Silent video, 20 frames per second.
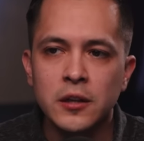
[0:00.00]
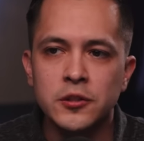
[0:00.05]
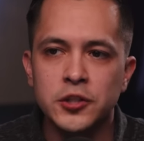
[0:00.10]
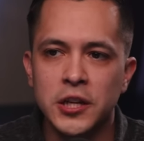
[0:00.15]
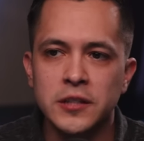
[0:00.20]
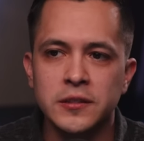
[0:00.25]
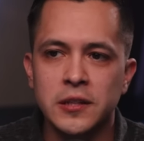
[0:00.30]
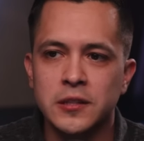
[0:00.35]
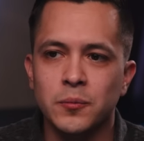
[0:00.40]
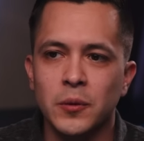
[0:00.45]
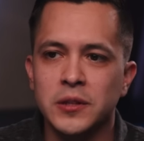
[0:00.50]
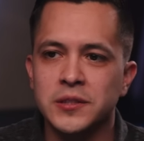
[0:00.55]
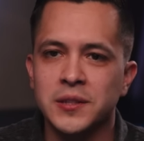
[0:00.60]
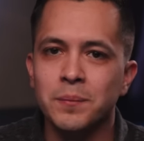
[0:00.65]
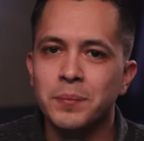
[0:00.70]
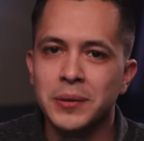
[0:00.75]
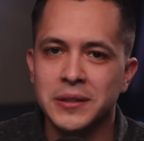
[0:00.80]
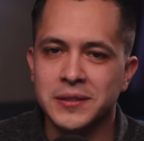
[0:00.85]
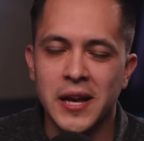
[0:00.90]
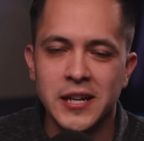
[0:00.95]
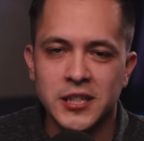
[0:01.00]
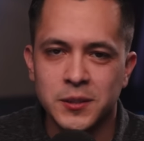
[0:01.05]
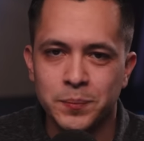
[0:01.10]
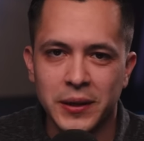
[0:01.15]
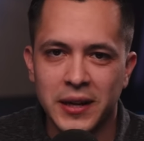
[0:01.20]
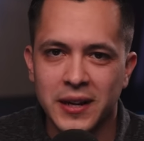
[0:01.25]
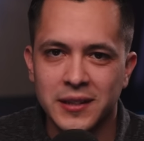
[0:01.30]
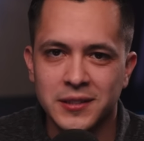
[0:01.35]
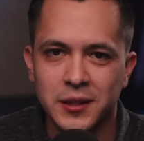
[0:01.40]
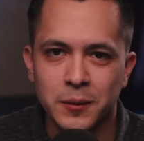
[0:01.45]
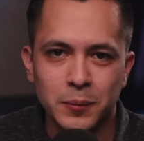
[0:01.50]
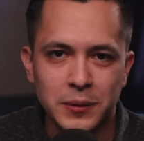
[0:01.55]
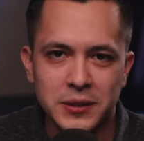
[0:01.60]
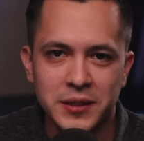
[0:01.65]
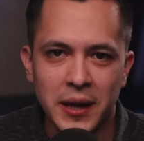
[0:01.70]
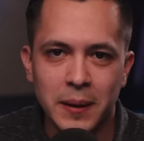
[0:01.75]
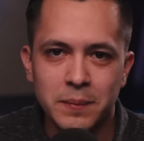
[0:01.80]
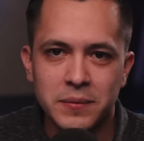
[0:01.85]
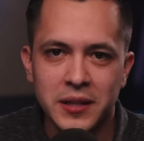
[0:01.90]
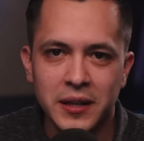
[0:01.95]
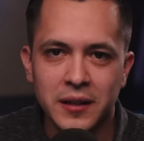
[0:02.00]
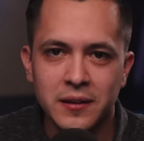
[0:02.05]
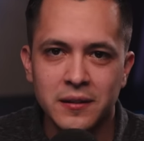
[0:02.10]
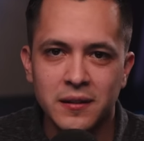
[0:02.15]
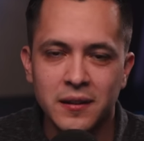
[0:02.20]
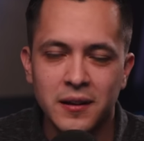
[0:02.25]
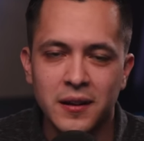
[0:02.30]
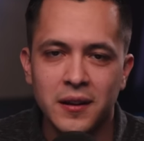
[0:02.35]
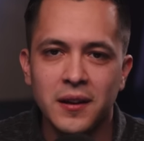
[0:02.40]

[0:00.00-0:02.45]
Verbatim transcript: Jesus wasn't possessed because he was tempted.